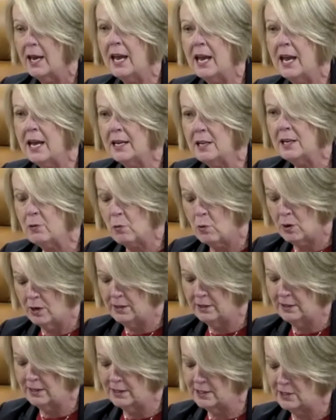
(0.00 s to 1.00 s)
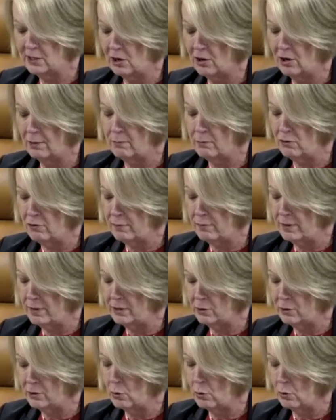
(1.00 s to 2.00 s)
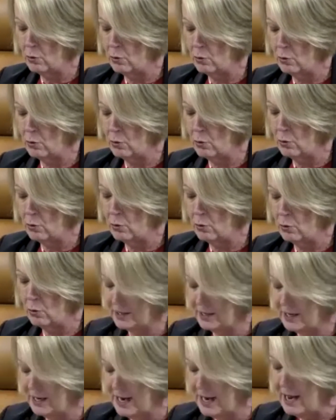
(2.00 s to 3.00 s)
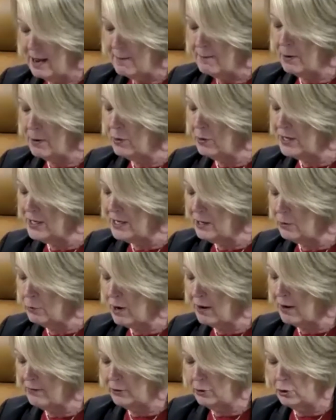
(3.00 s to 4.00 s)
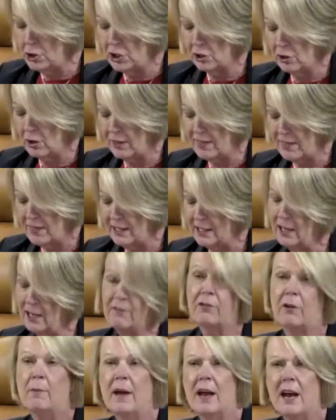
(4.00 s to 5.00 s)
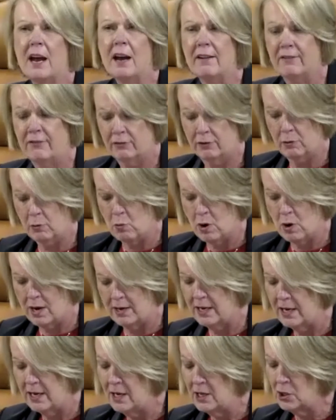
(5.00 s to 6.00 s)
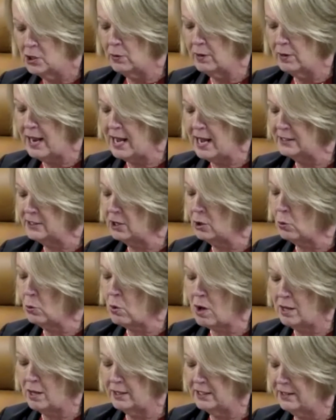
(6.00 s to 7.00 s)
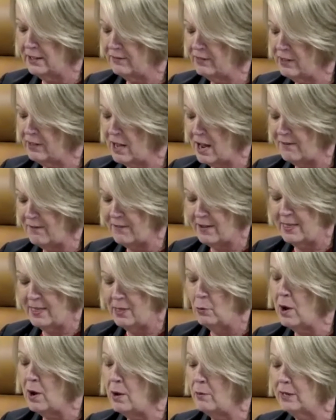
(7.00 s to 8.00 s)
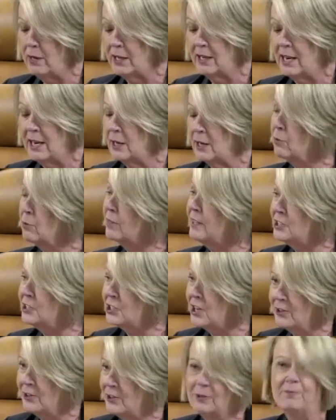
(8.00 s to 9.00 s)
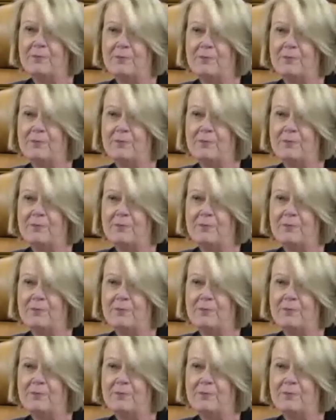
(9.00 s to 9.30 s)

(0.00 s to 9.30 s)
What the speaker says: Anyone can start a movement or support it, but we need revolutionary thinking from everyone to enhance our quality of life and the way we connect with each other.